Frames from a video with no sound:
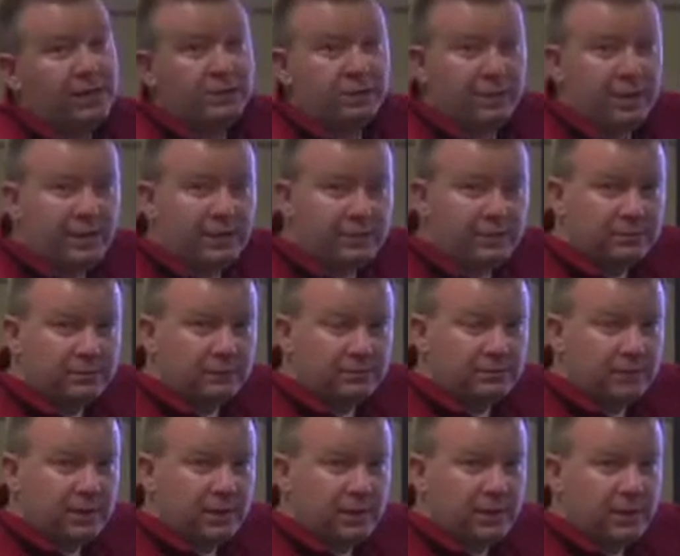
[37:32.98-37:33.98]
tree,
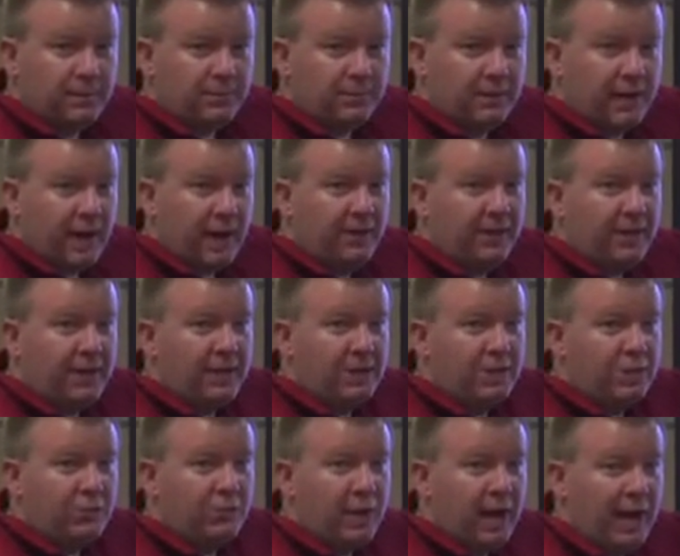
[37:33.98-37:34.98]
and then
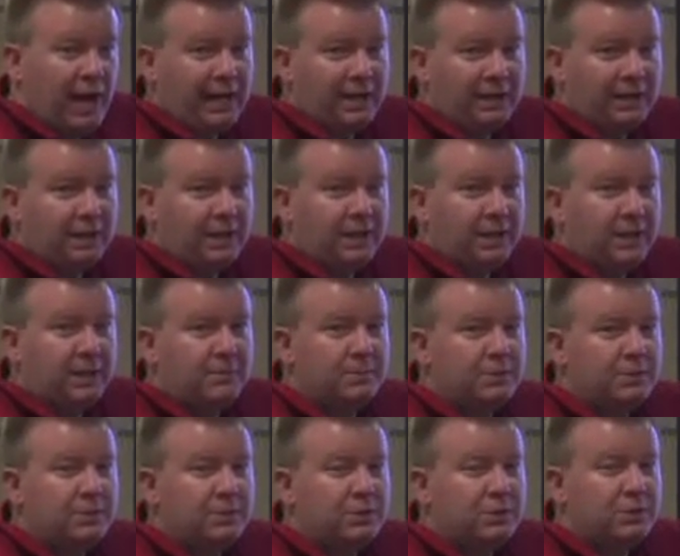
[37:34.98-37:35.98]
you hack the
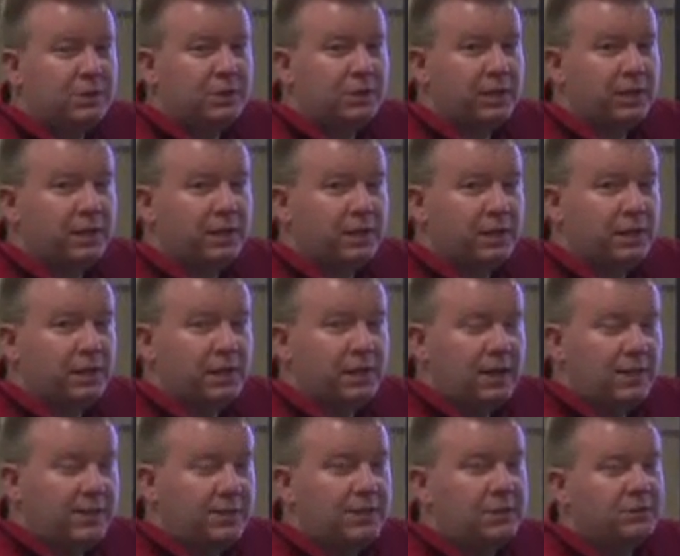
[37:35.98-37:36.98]
limbs of the tree.
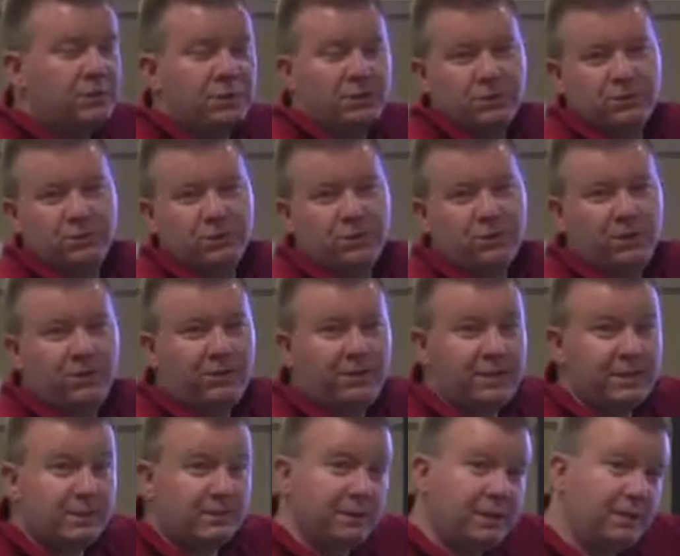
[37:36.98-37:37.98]
And this is what you'll do in the
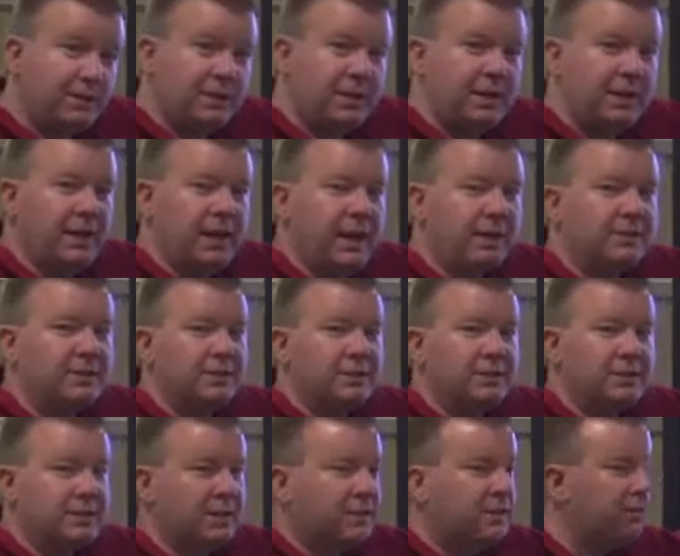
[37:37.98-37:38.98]
feasibility
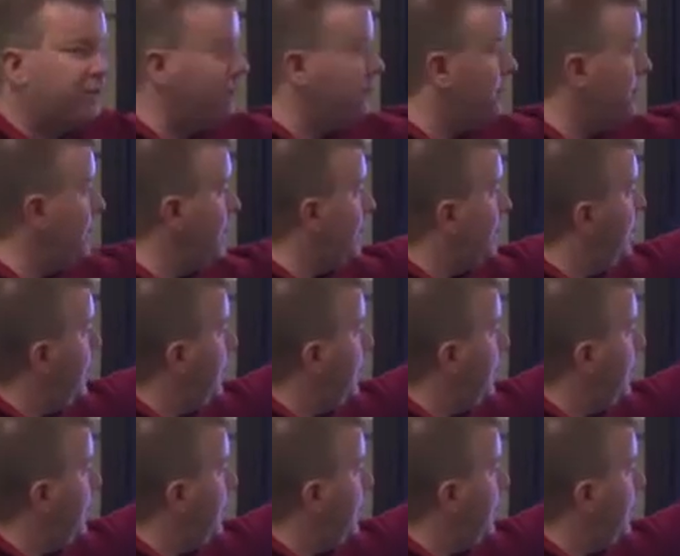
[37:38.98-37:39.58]
analysis study for me,